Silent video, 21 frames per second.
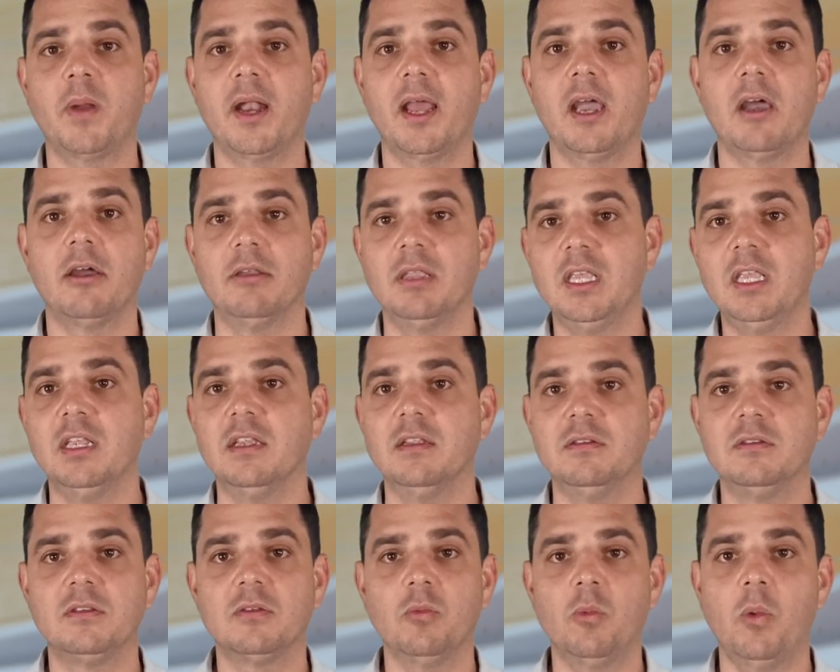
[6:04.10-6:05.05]
out
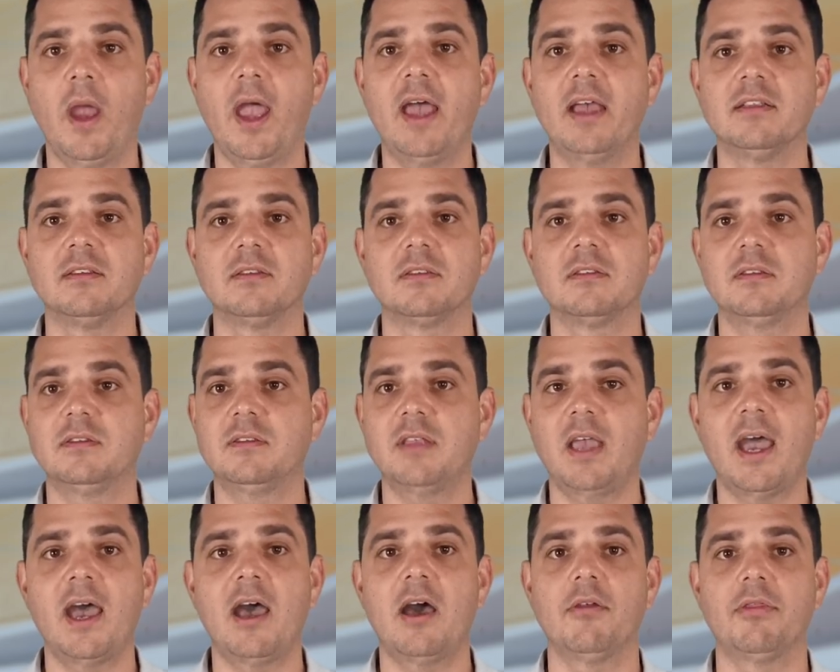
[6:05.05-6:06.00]
east, west,
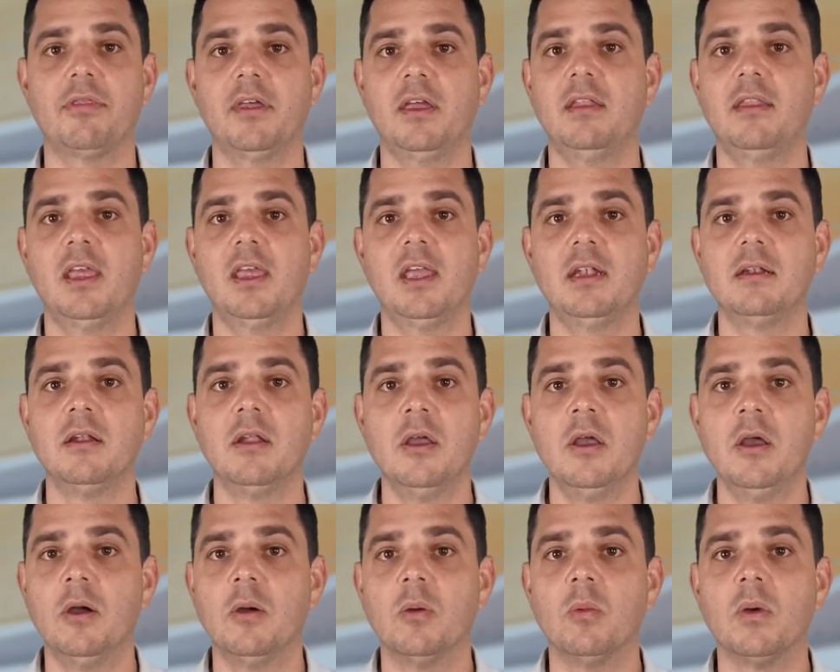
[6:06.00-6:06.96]
south, and then
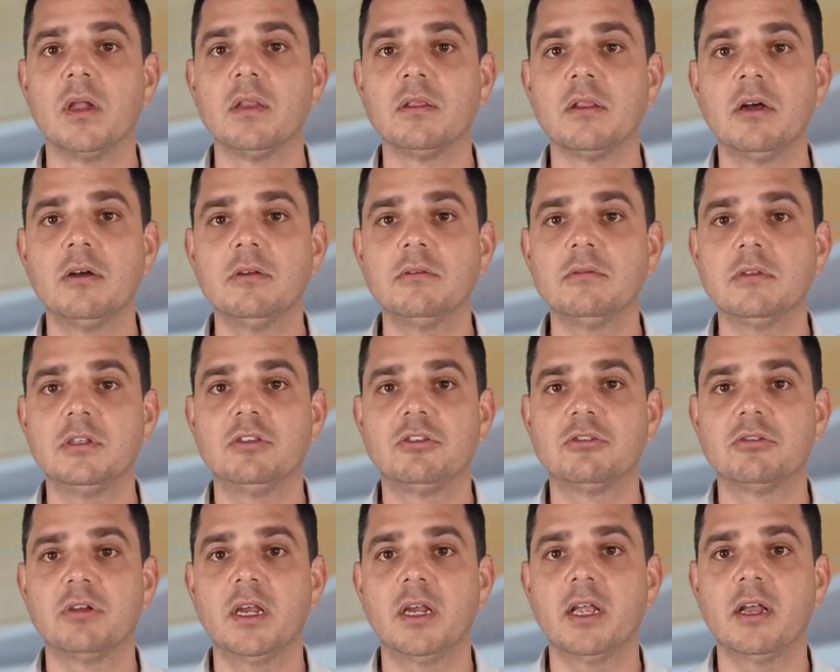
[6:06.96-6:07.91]
one lonely
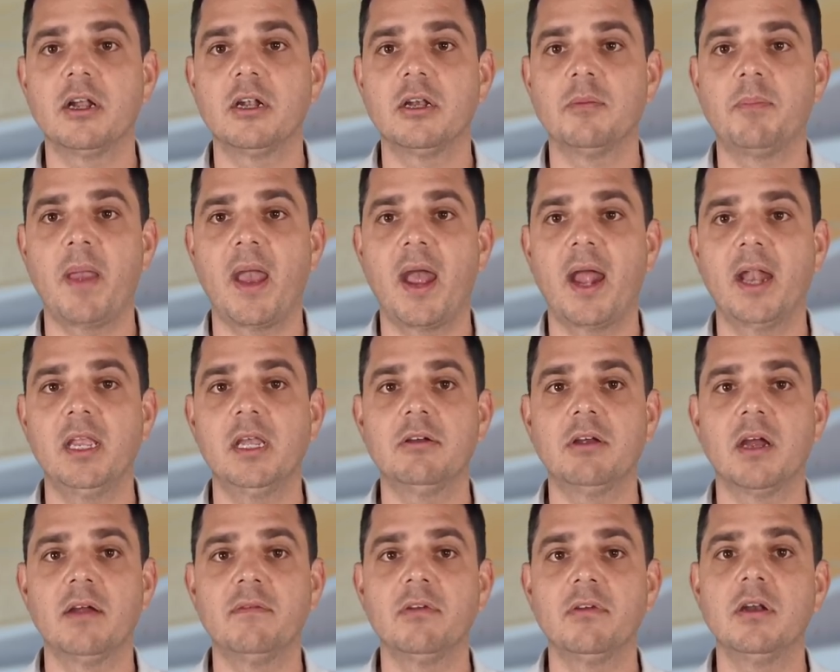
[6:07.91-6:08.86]
string on your patio
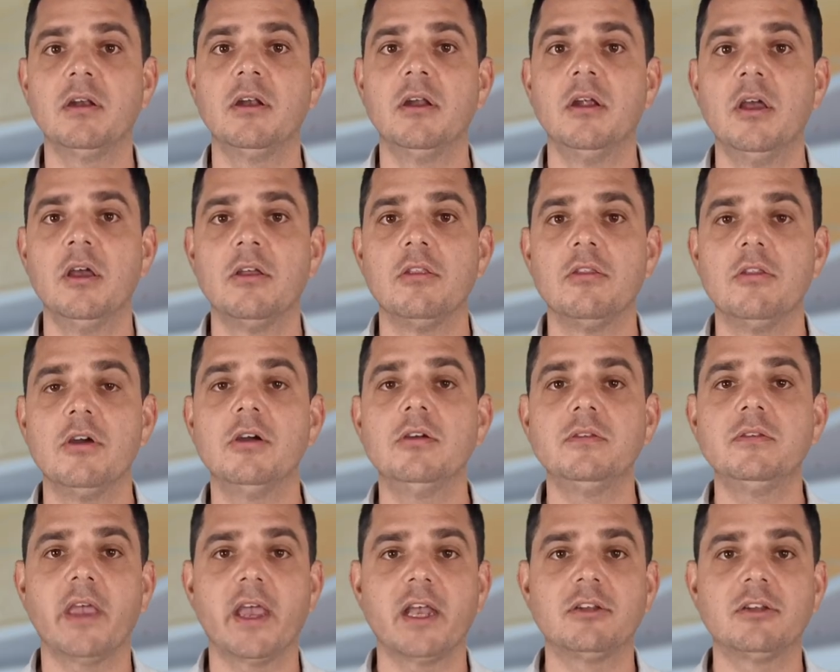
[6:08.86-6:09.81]
cover,
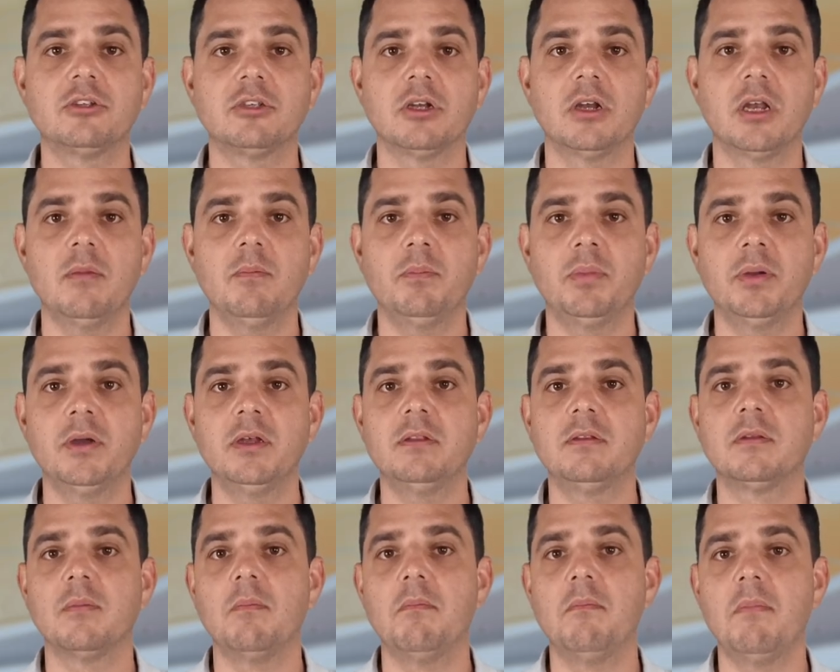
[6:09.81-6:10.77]
those extra
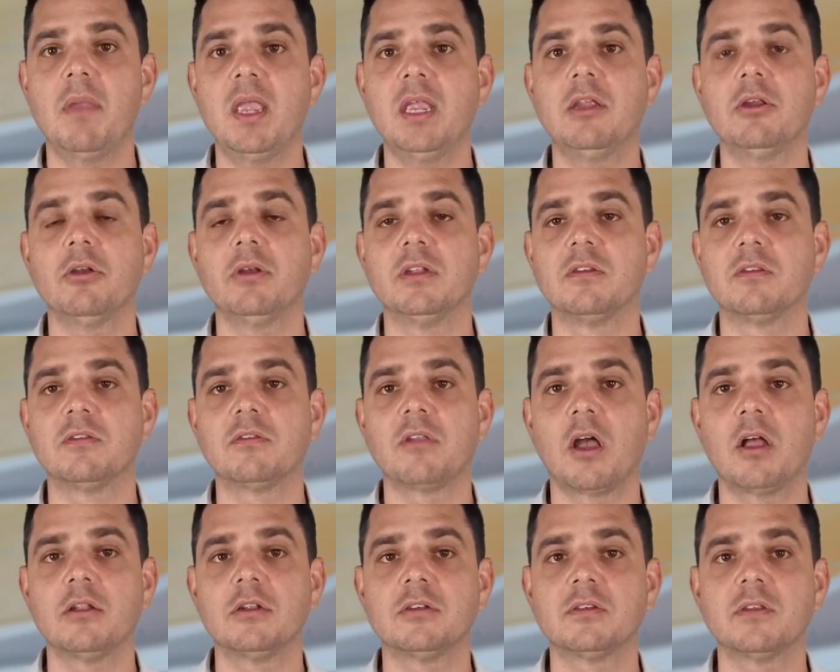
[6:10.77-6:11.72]
inputs make your
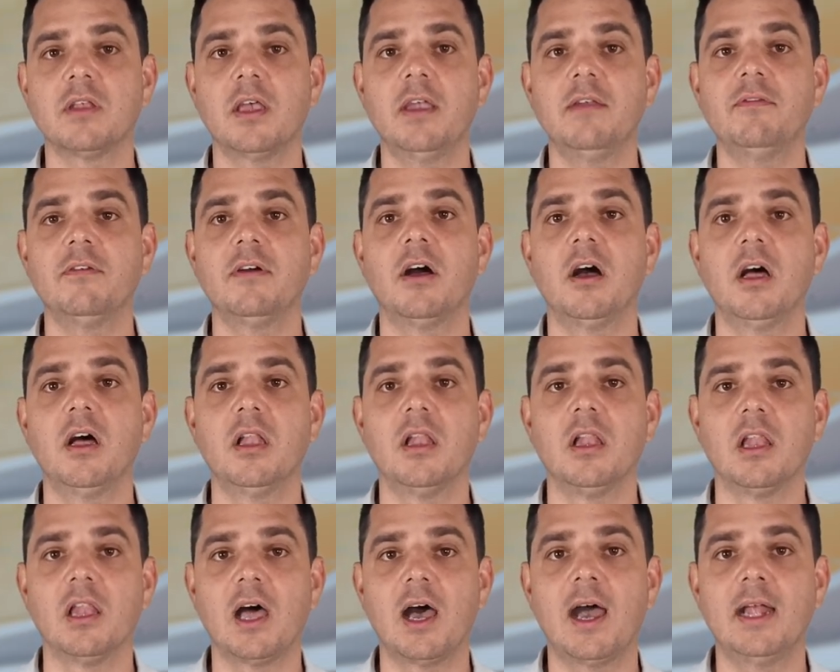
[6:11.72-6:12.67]
installer's life a
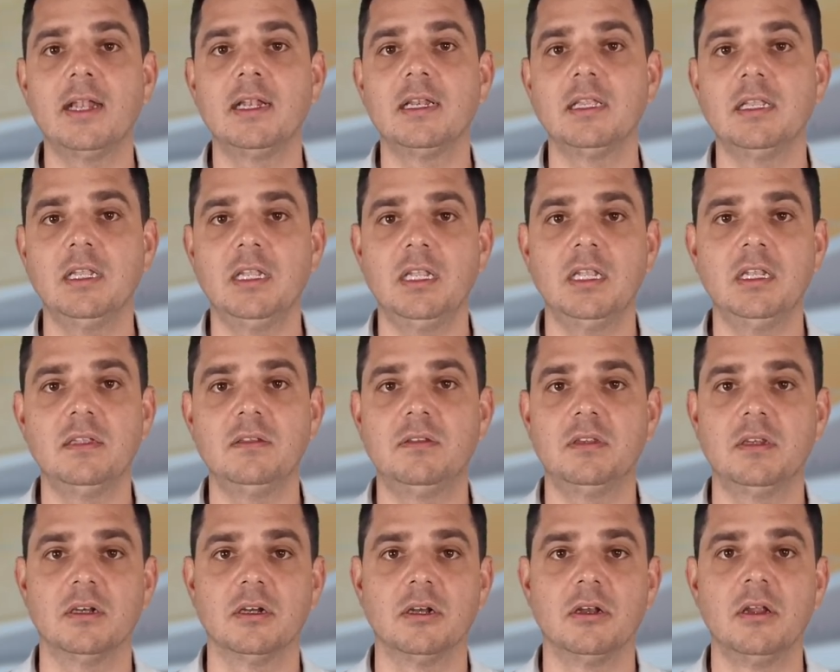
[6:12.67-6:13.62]
lot
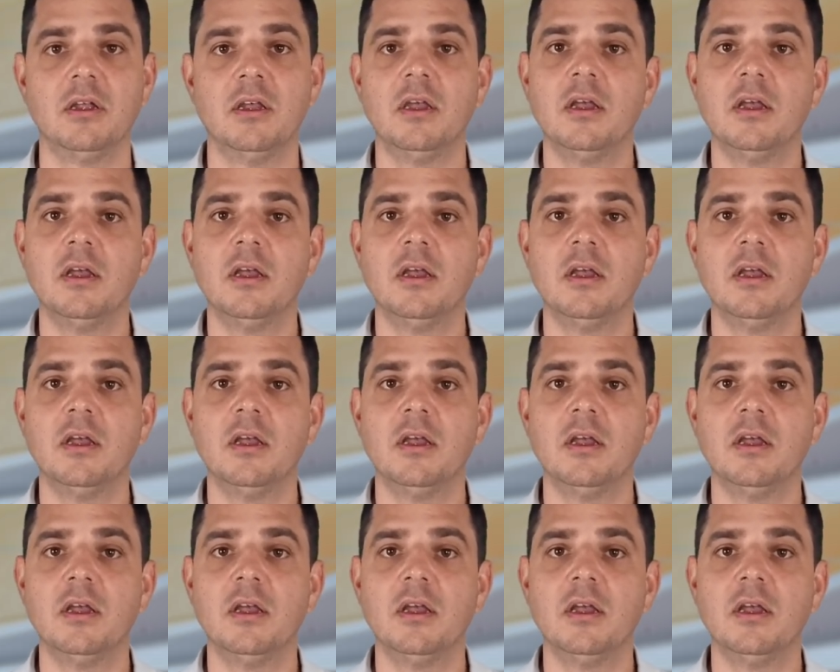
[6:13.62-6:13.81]
easier.